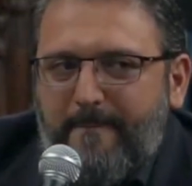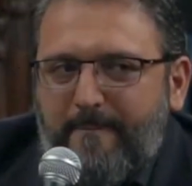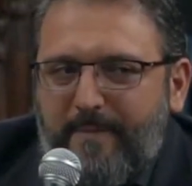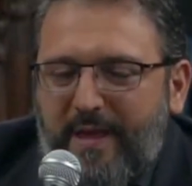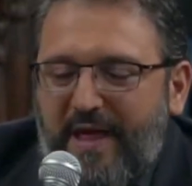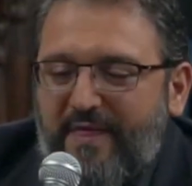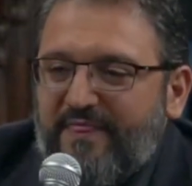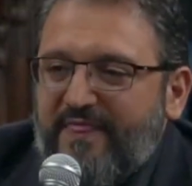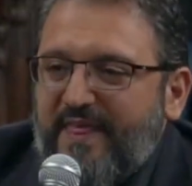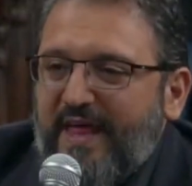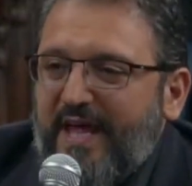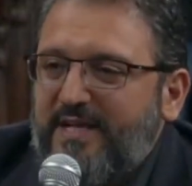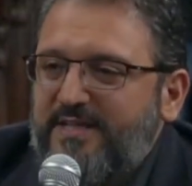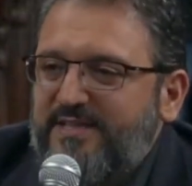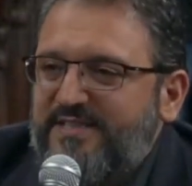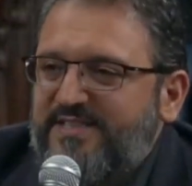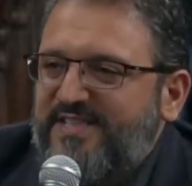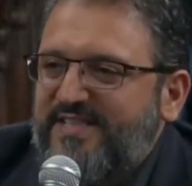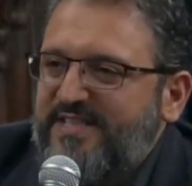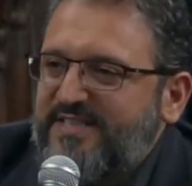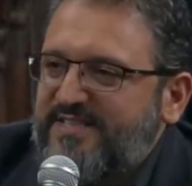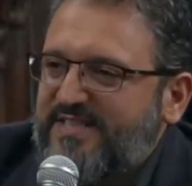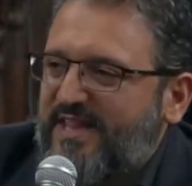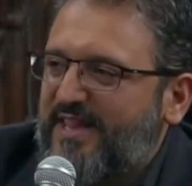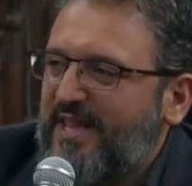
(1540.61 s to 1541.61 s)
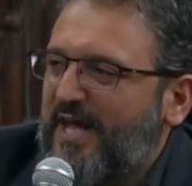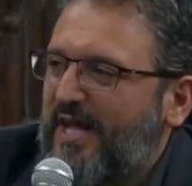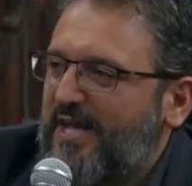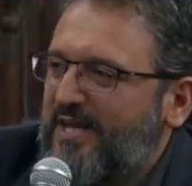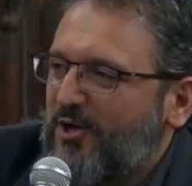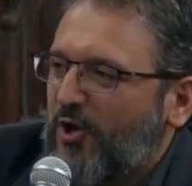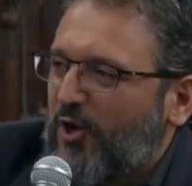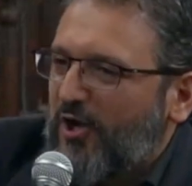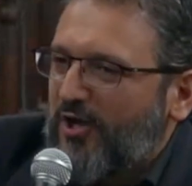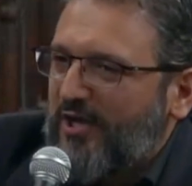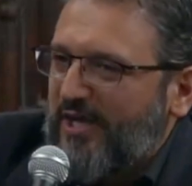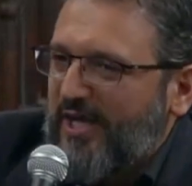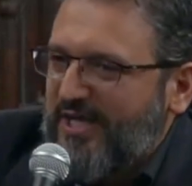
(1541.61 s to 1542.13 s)
And then, since then,
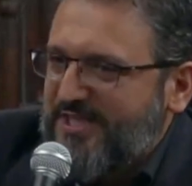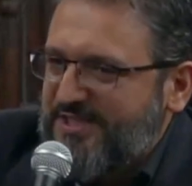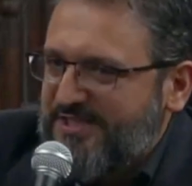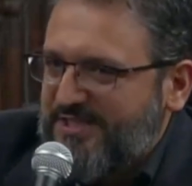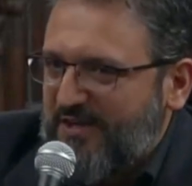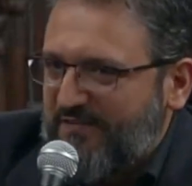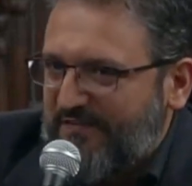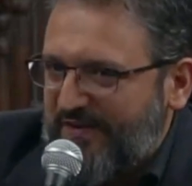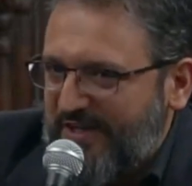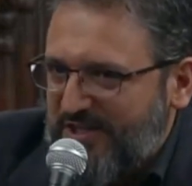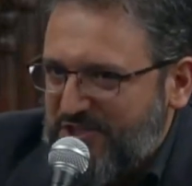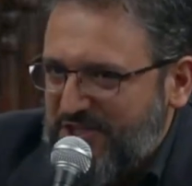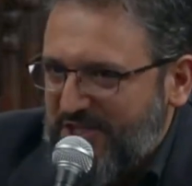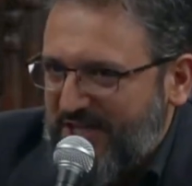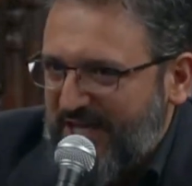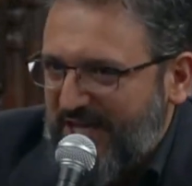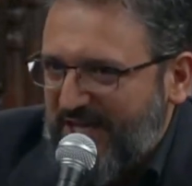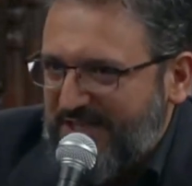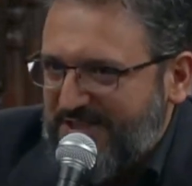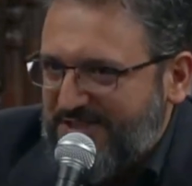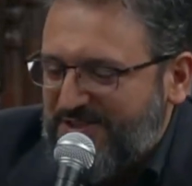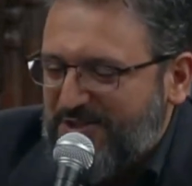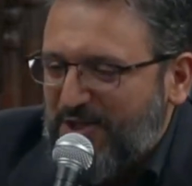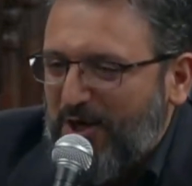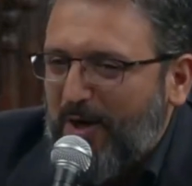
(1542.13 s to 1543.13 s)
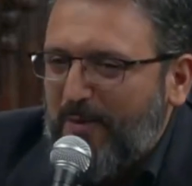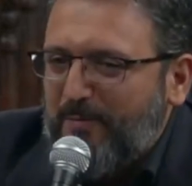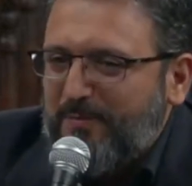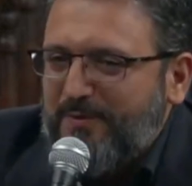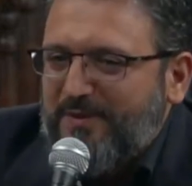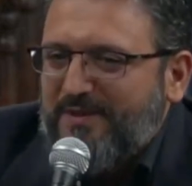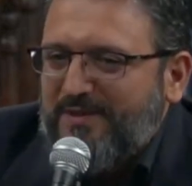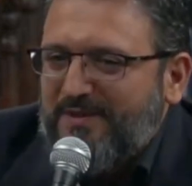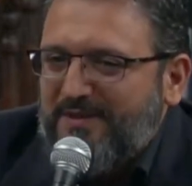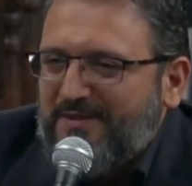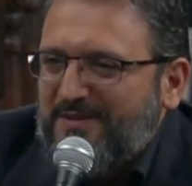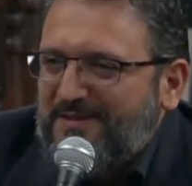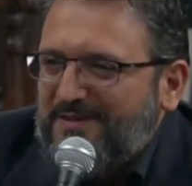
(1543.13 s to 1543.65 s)
all excavation has stopped.